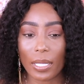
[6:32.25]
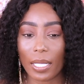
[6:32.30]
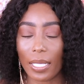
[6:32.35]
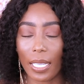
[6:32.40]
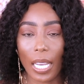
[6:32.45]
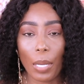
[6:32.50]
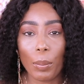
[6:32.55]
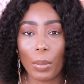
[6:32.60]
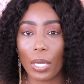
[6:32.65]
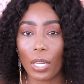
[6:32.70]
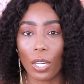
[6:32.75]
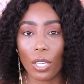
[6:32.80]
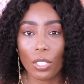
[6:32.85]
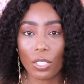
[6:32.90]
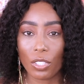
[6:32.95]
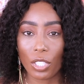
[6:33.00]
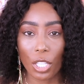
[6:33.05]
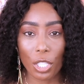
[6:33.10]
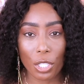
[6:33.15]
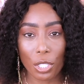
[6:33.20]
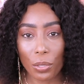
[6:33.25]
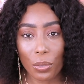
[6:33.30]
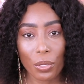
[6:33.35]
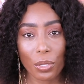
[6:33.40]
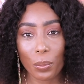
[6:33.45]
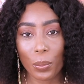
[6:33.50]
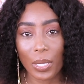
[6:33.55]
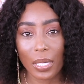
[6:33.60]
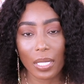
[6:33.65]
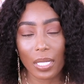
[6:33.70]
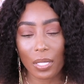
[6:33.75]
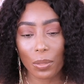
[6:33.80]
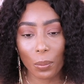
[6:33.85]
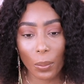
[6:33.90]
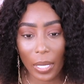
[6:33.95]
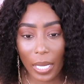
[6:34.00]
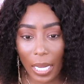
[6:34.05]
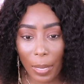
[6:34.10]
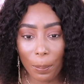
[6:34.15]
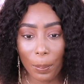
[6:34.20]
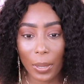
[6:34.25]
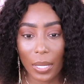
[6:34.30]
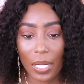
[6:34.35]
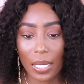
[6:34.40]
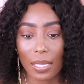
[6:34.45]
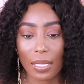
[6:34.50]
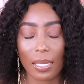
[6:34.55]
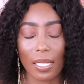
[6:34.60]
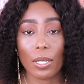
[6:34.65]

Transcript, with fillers: the chemicals they use with this wig but